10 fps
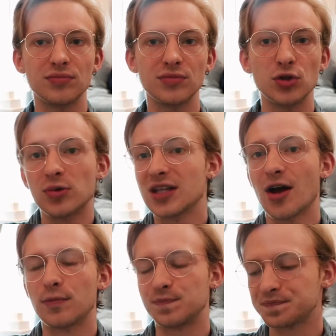You really
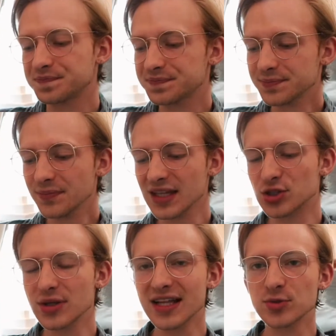don't. So
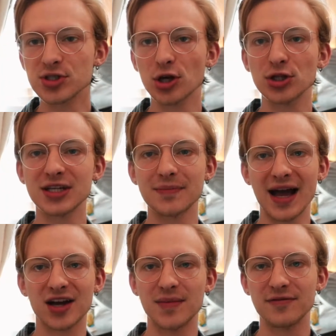that's what's hard looking
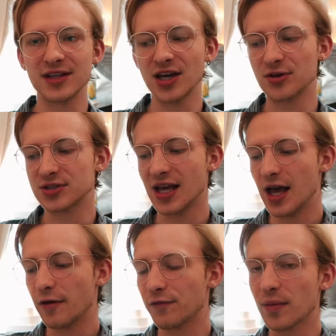back on my videos
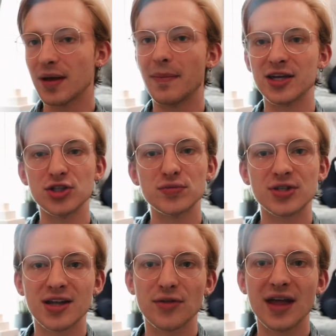from my YouTube
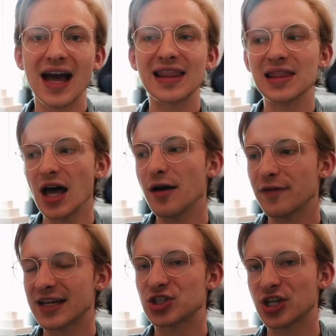channel that I love
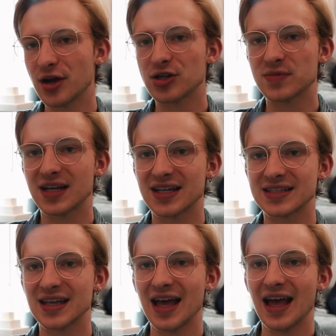and I cherish,
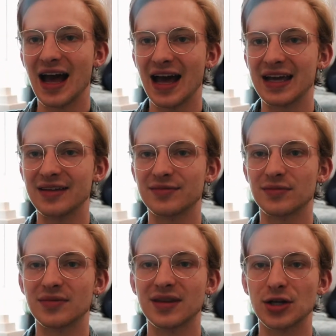because
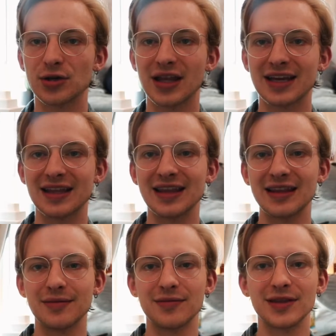they're like
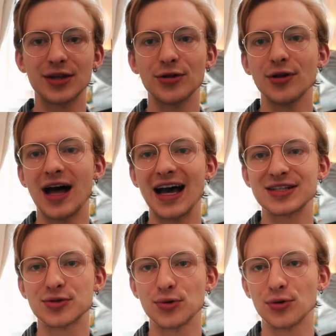little high
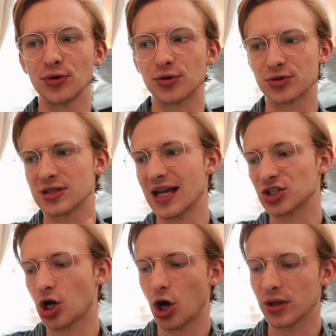school or /
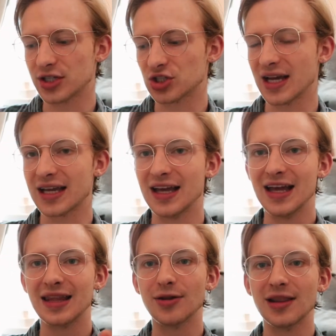college, like
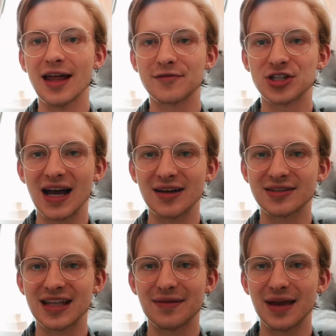little love childs
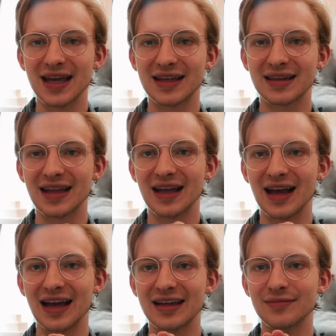that I make, that
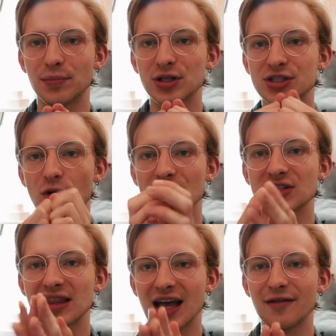I put so much
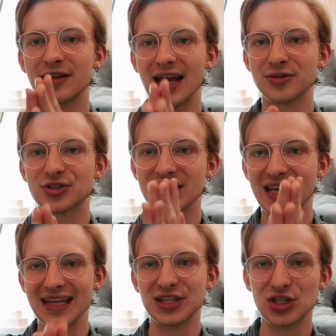love and energy
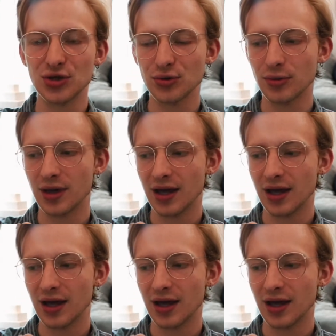into,